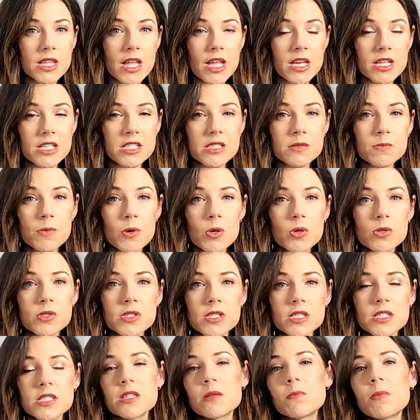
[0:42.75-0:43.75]
that
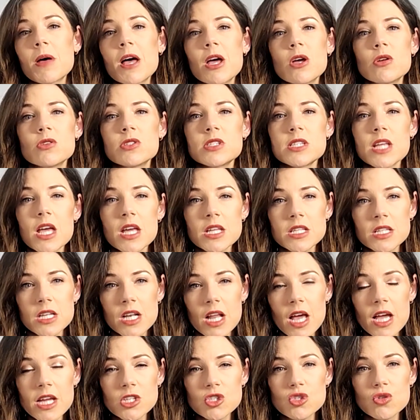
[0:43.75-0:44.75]
exposes the
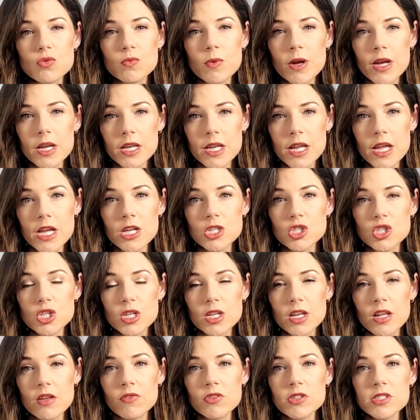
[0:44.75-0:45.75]
biosatellite to radiation
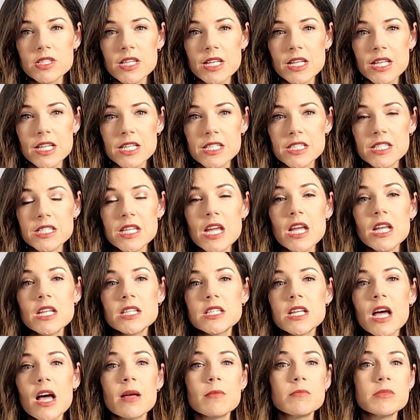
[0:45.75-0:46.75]
levels at least 10
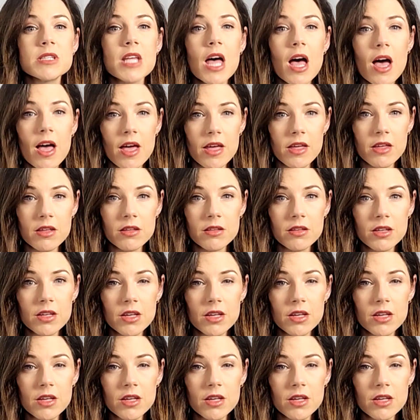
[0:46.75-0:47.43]
times higher